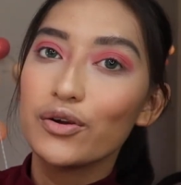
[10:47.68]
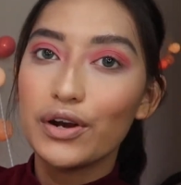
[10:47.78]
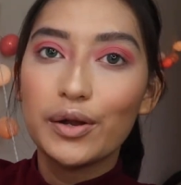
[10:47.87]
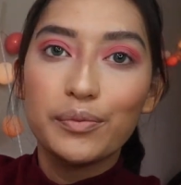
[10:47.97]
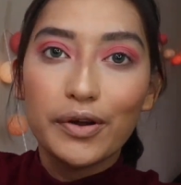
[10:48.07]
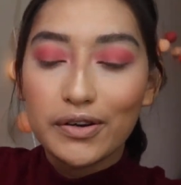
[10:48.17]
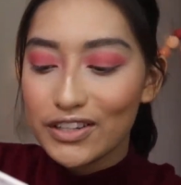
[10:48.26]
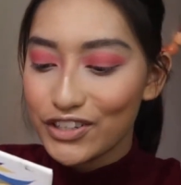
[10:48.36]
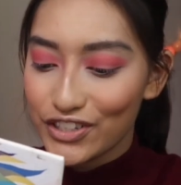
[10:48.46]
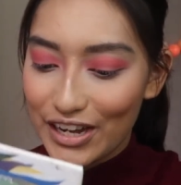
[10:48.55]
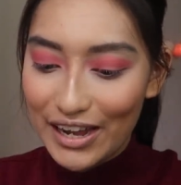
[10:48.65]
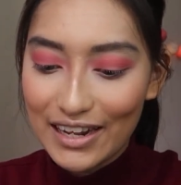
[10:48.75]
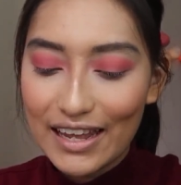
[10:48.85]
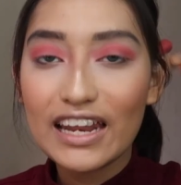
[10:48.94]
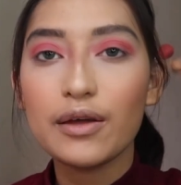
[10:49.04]
cranberry
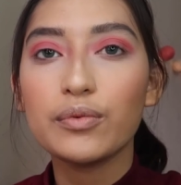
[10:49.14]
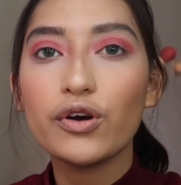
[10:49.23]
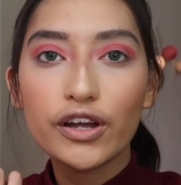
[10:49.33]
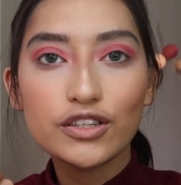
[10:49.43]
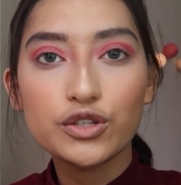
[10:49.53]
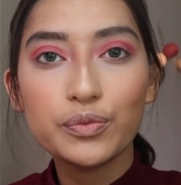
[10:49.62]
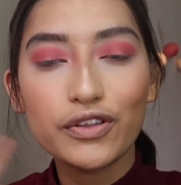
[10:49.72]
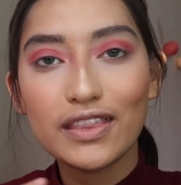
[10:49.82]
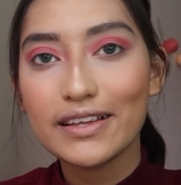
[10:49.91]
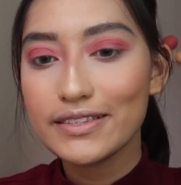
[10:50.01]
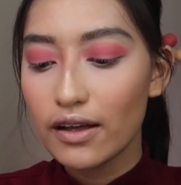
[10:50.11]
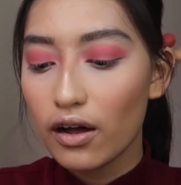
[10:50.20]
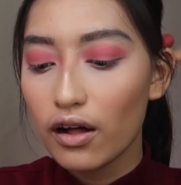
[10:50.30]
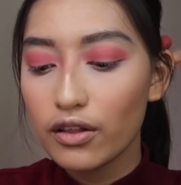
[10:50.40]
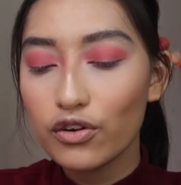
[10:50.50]
shade, and I'm going to put this
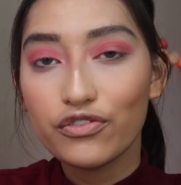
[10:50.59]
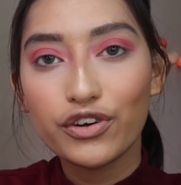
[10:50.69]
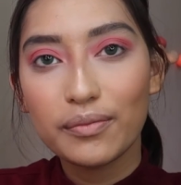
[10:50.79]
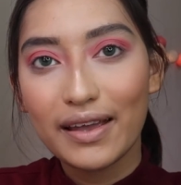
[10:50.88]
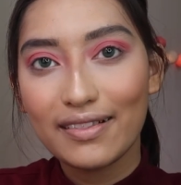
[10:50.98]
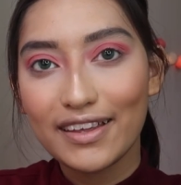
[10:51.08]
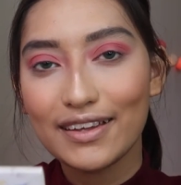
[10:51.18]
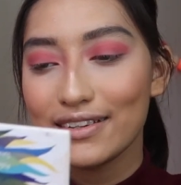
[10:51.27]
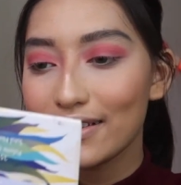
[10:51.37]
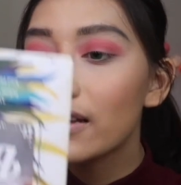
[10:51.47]
all over my lid.